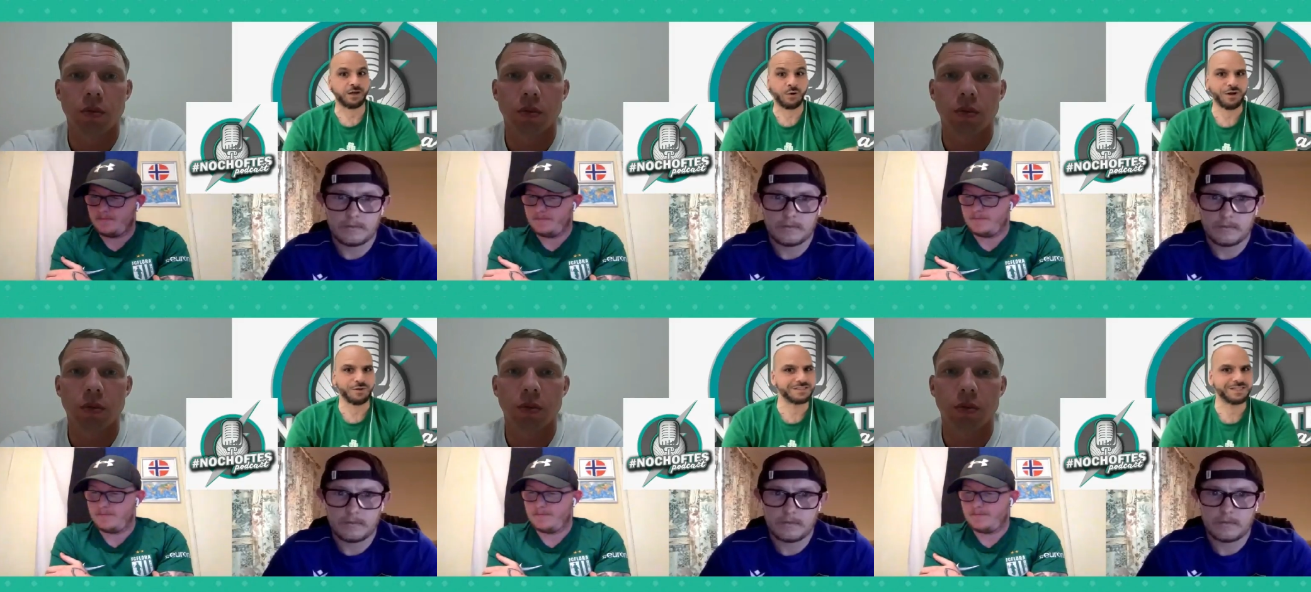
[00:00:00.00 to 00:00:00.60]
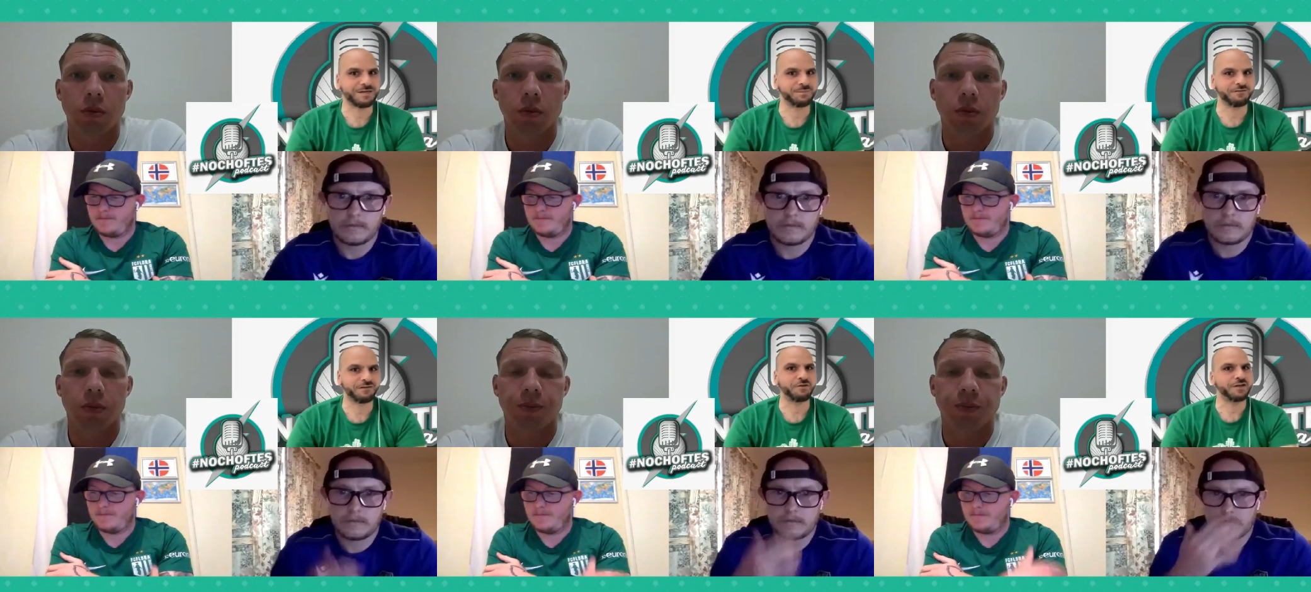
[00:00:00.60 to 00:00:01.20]
Speaker 1: I don't know. This is going to
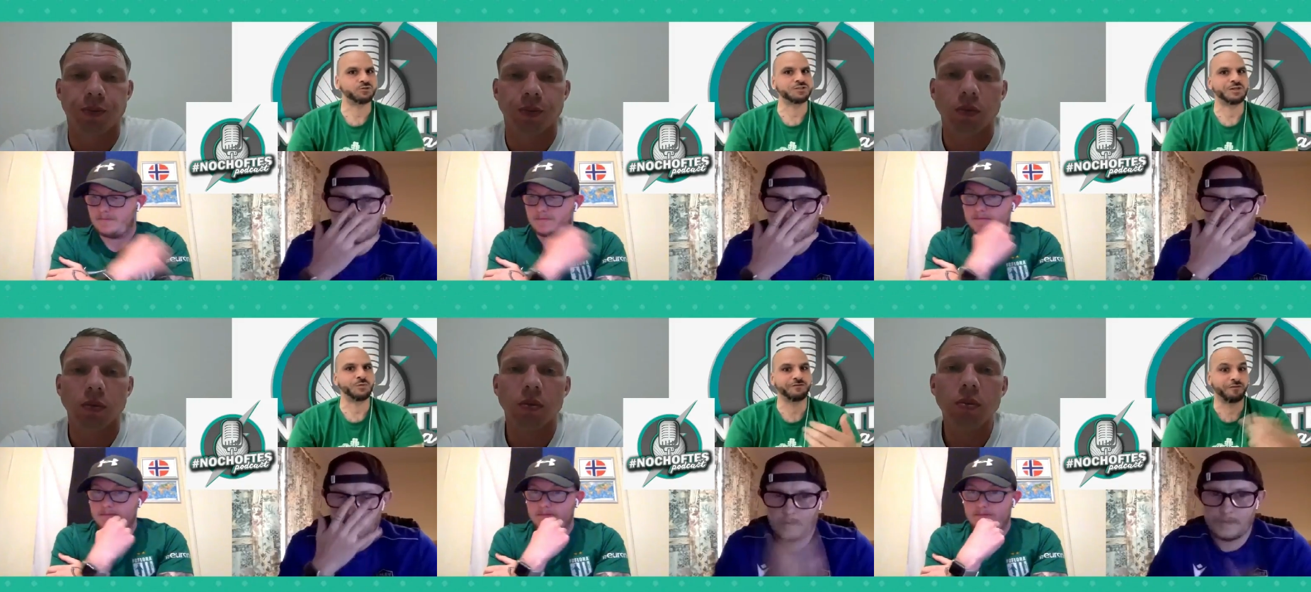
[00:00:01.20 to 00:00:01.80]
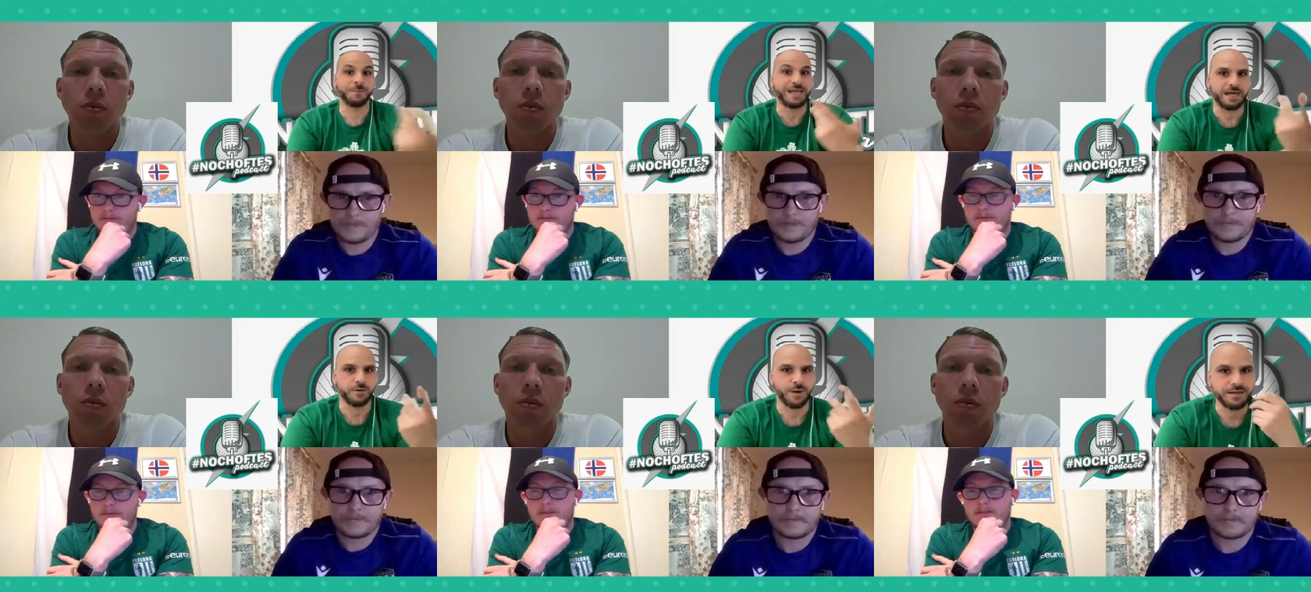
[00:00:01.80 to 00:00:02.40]
be a very interesting one for
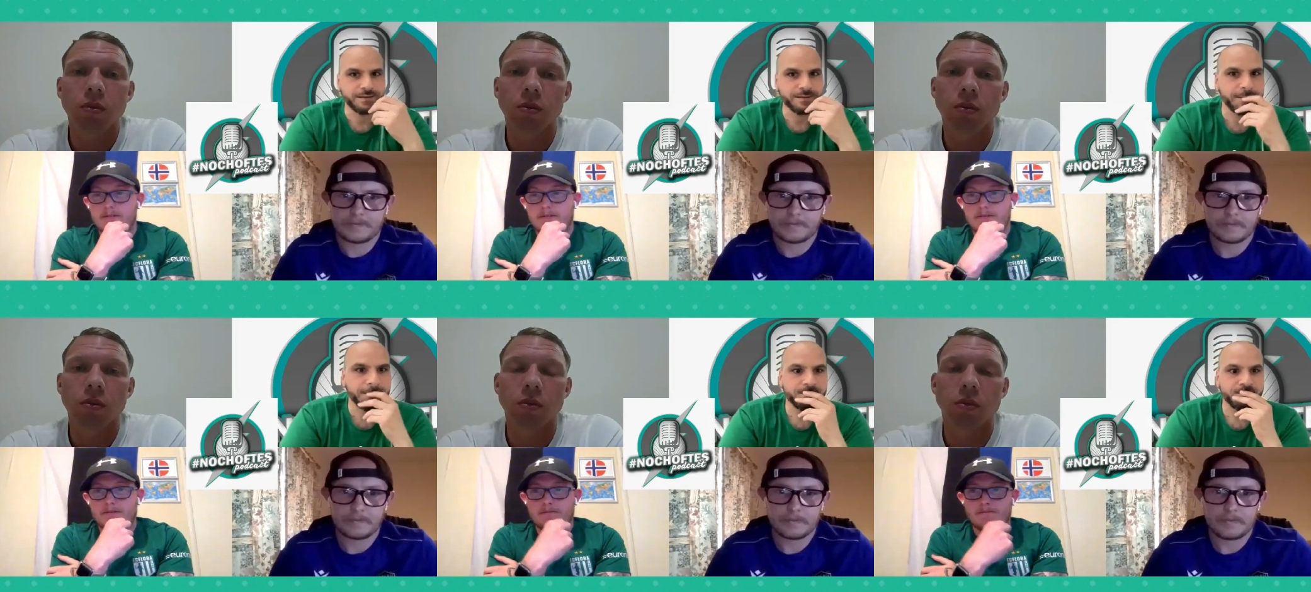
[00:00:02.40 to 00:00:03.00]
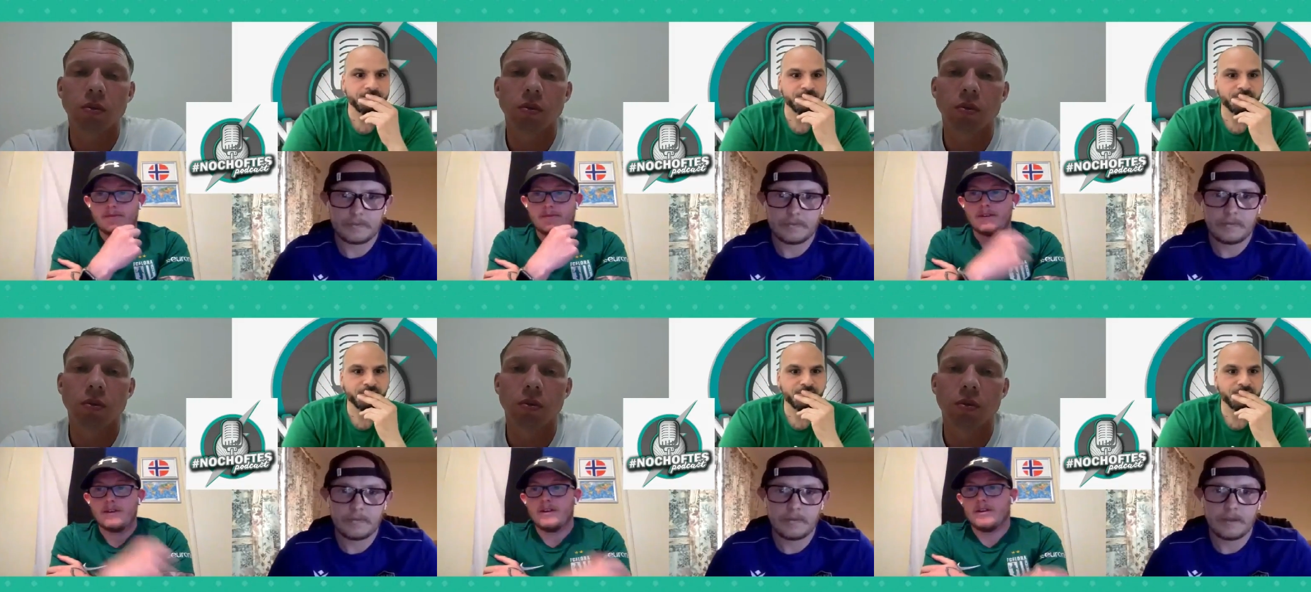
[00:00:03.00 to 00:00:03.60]
me, anyway.
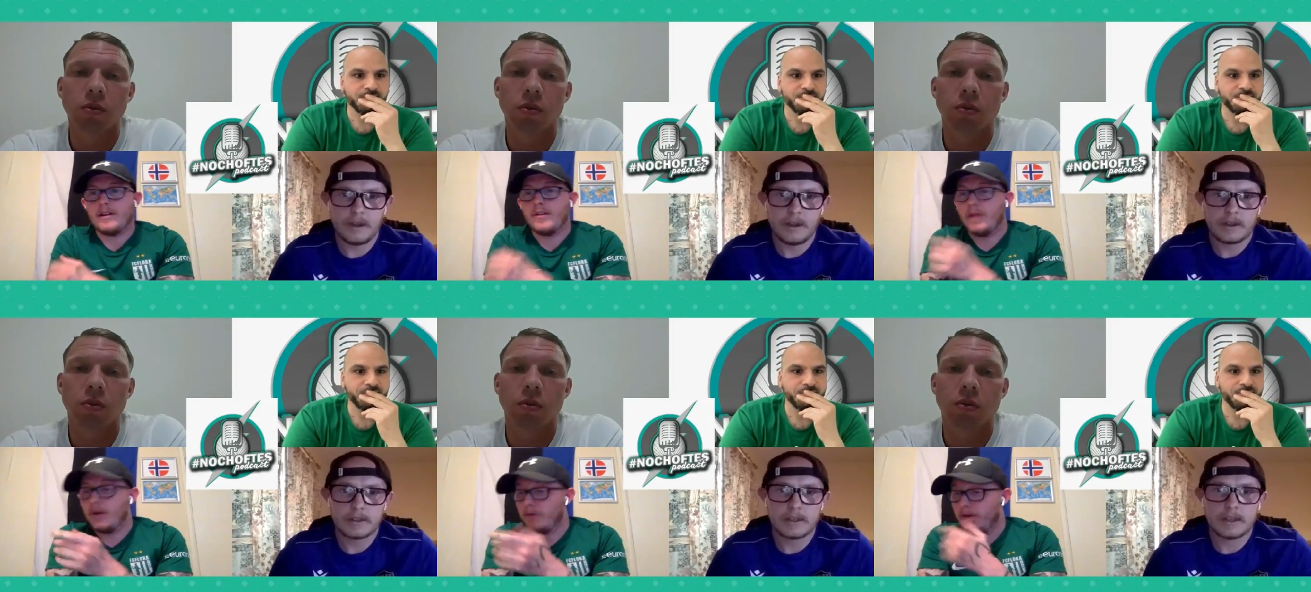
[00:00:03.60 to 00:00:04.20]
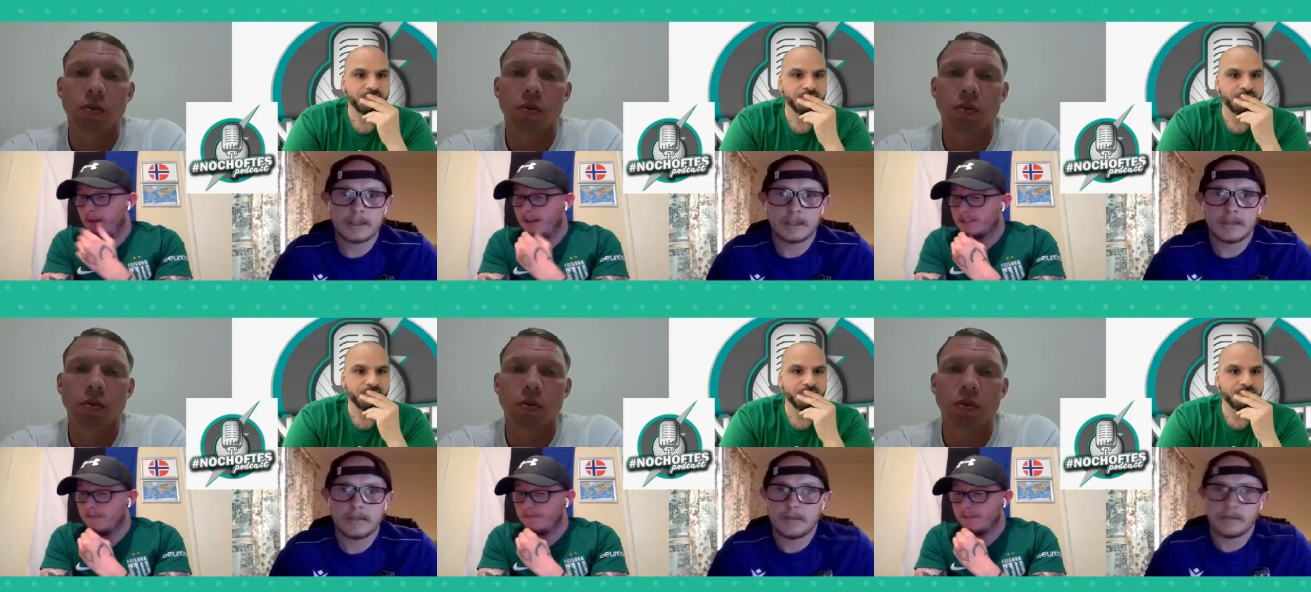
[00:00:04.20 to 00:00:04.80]
Speaker 2: I, will so I
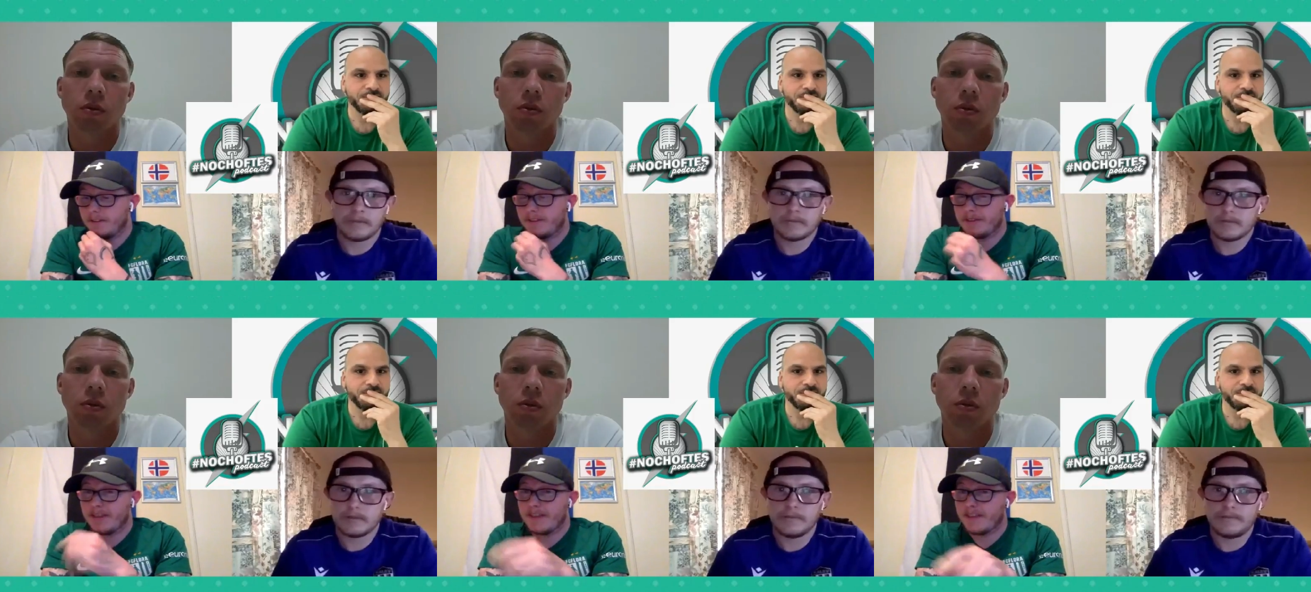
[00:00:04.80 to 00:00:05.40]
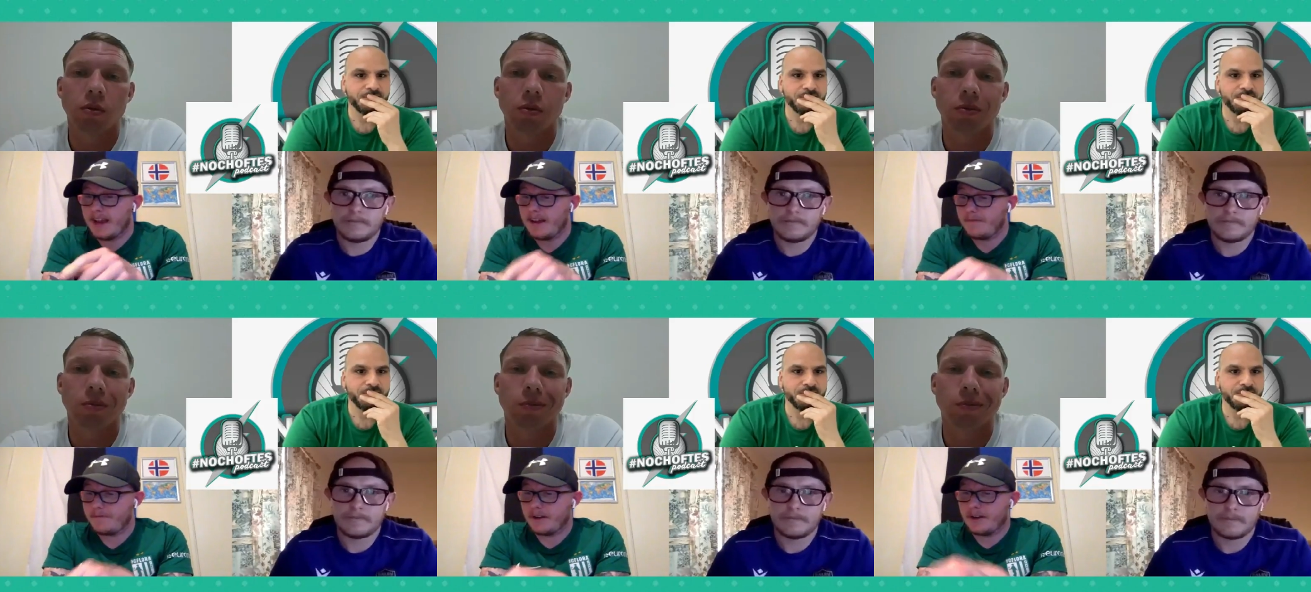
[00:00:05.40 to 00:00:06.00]
said, They, they
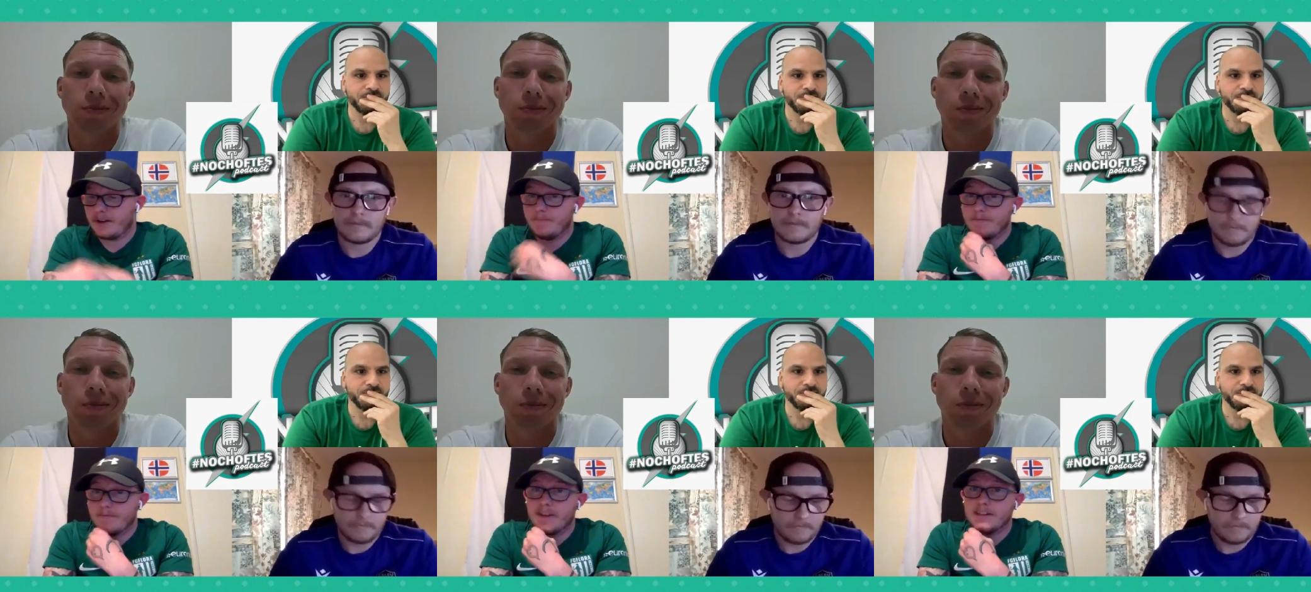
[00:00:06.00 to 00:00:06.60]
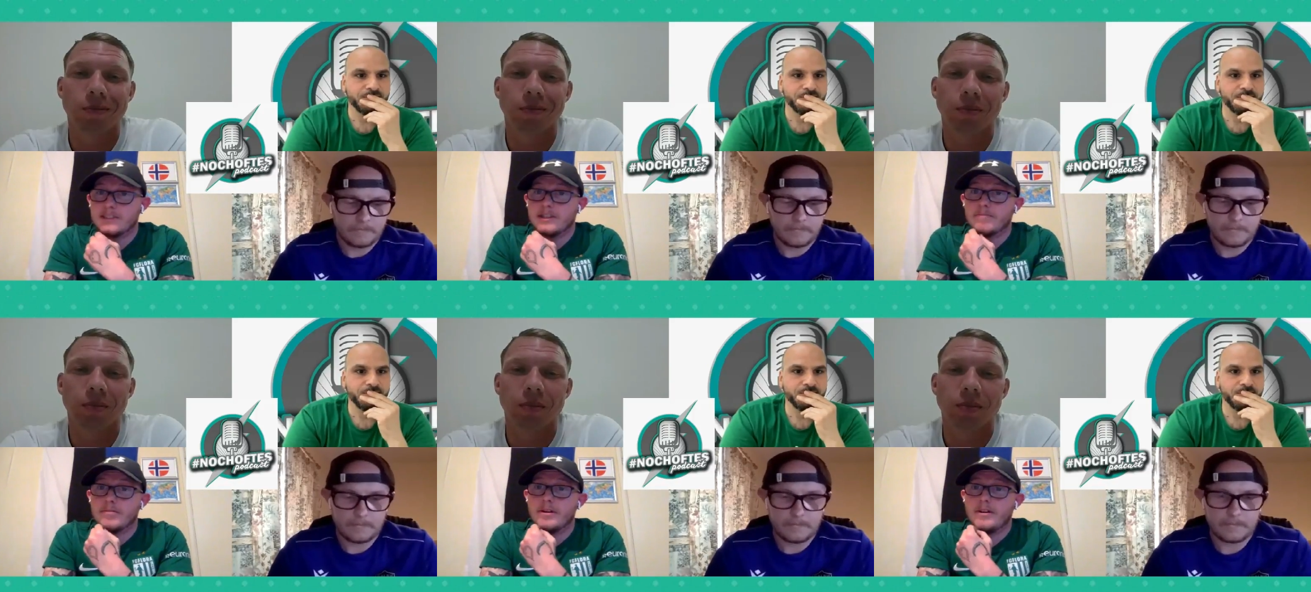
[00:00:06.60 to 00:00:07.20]
have um, faced
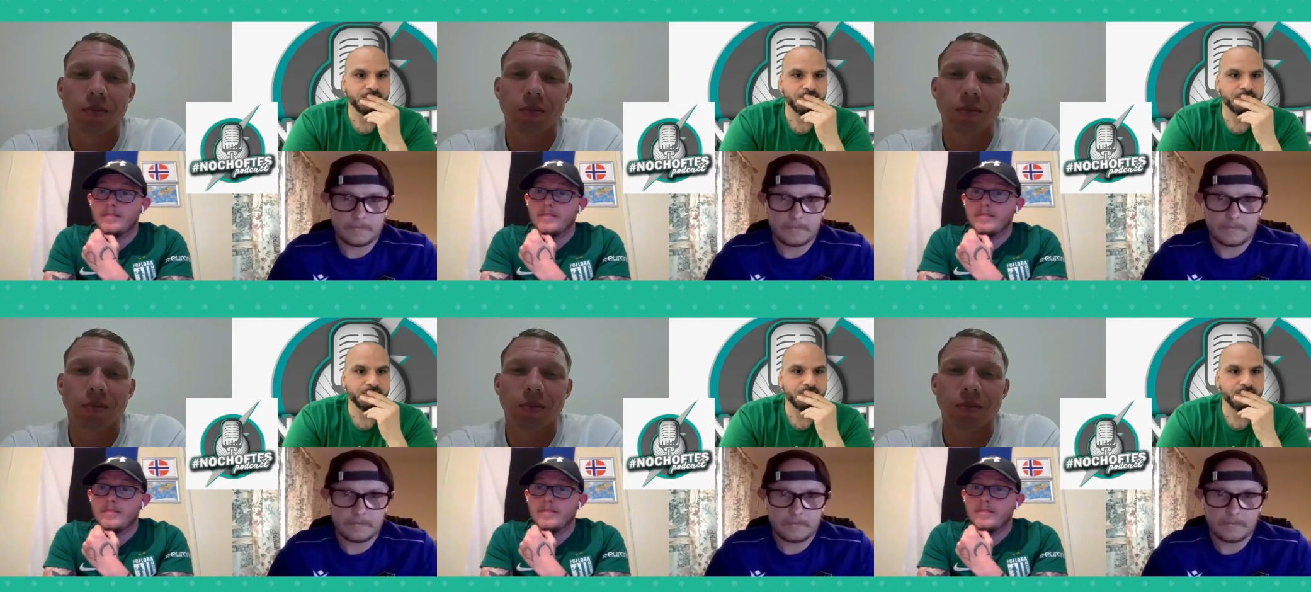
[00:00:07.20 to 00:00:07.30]
Cyprus